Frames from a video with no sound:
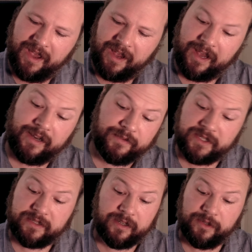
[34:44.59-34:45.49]
And I've
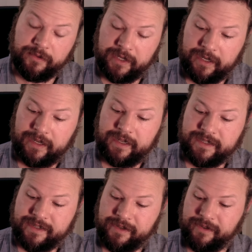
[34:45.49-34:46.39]
just started reading it.
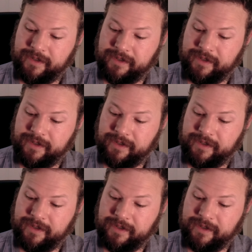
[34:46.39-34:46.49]
So